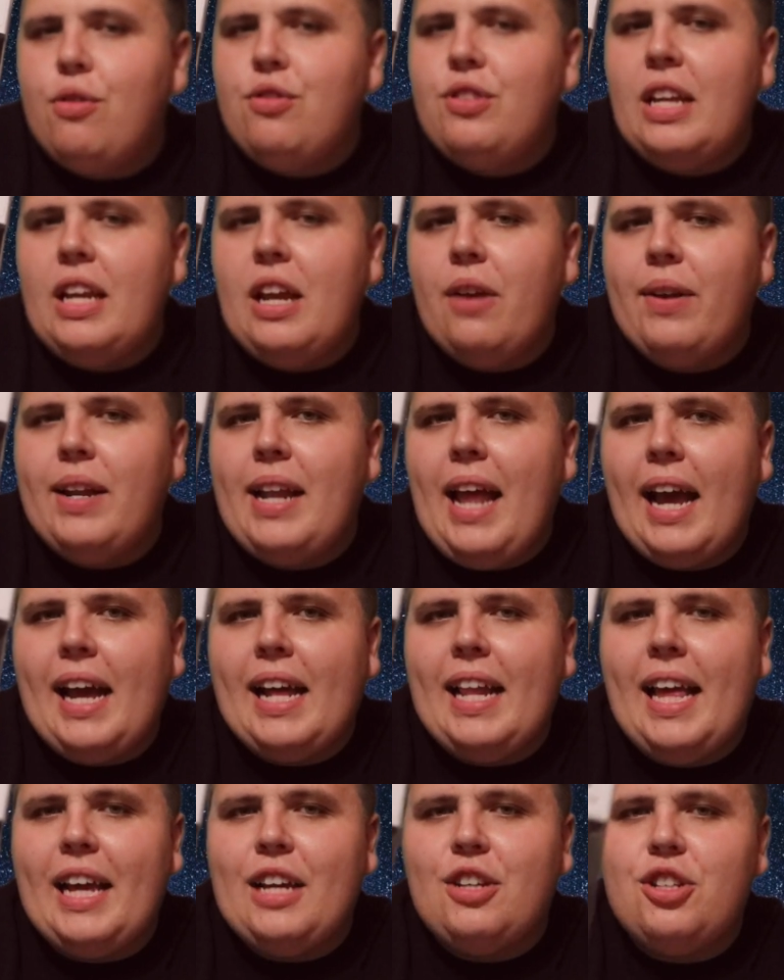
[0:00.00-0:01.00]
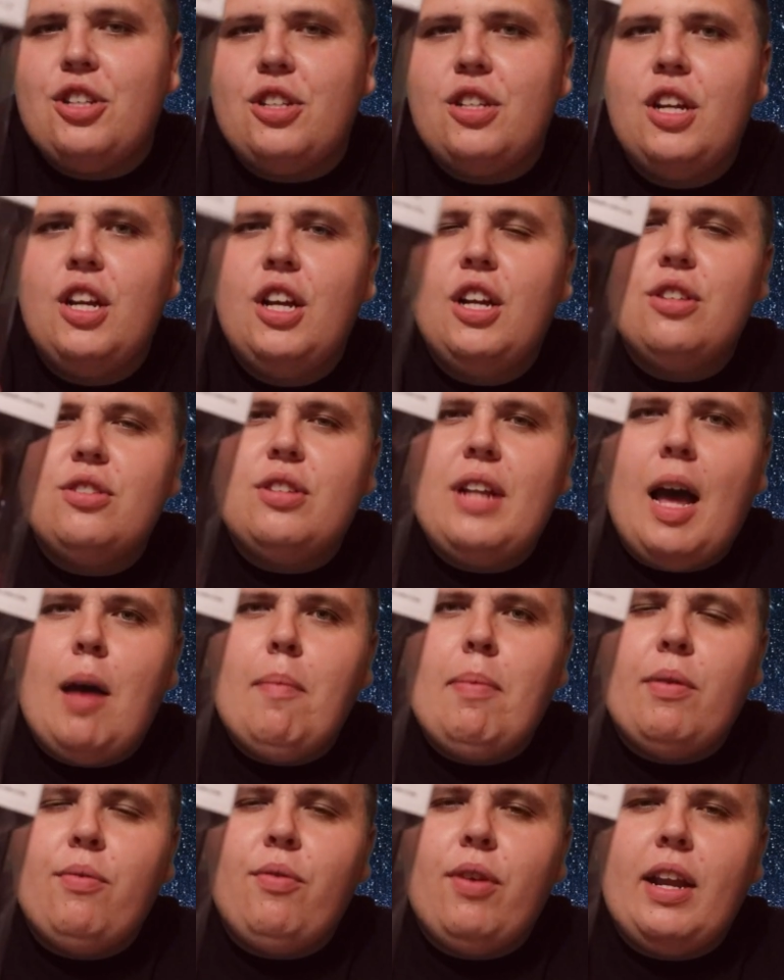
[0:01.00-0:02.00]
Rosita in that collection, so that
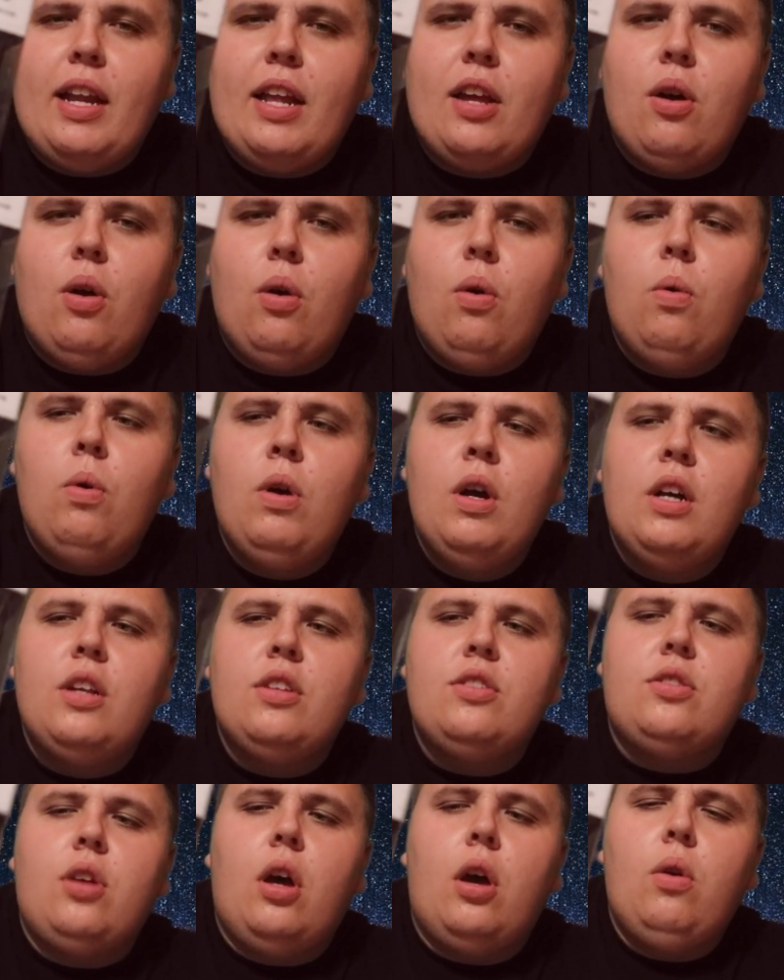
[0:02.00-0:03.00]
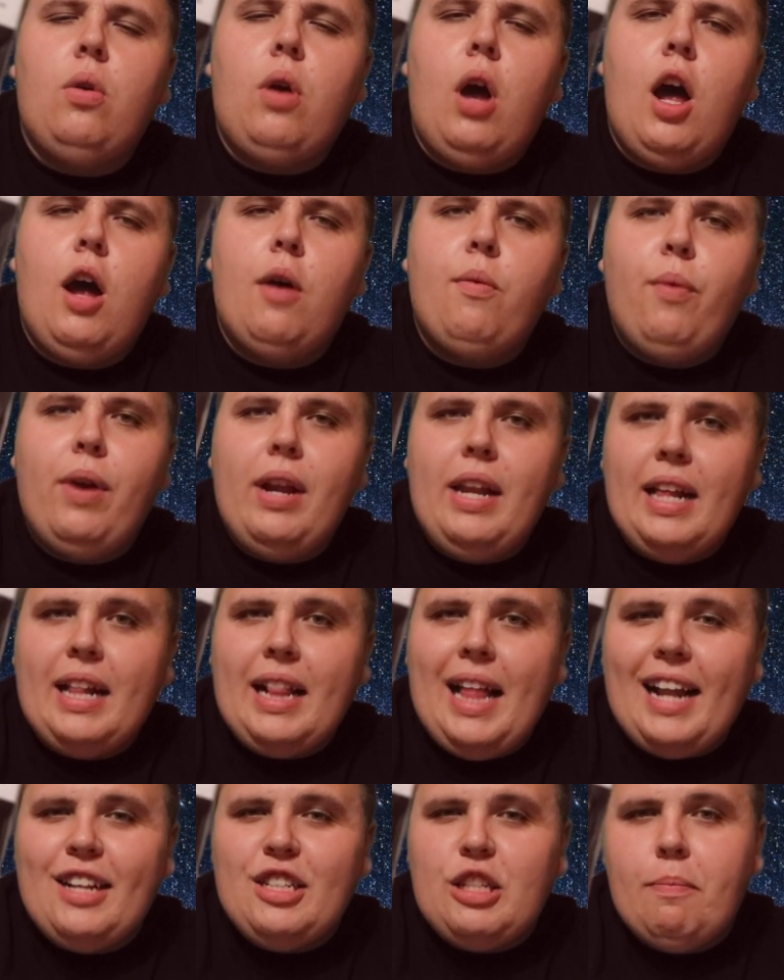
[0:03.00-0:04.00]
would be really cool. So um, Uh, really
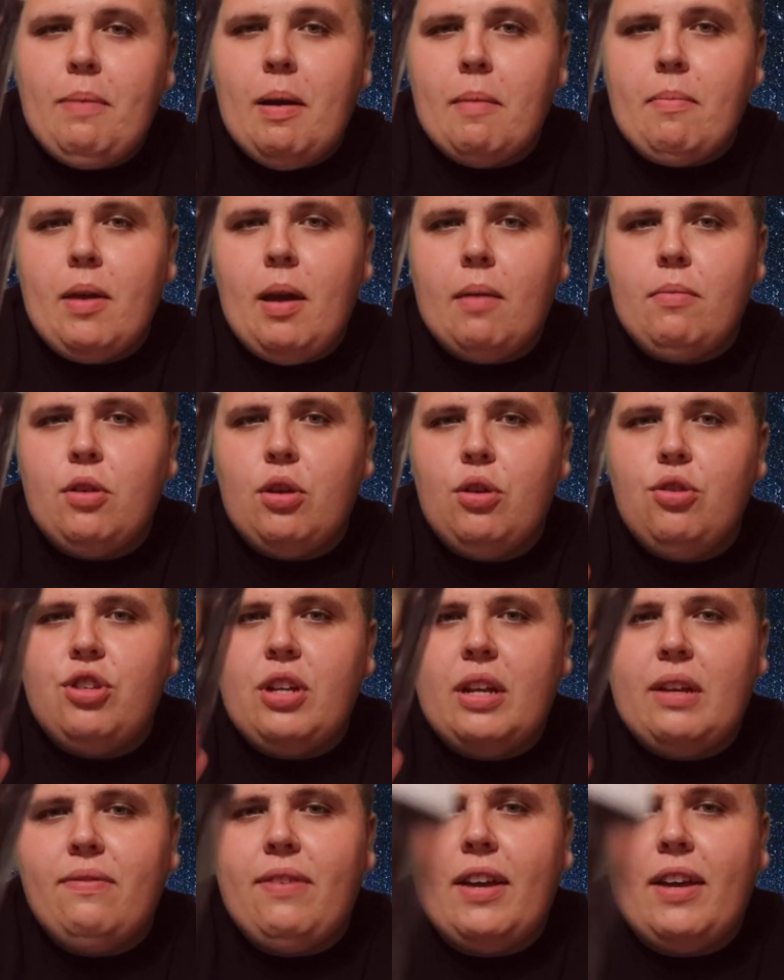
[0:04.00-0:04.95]
glad she picked me up, Eugene.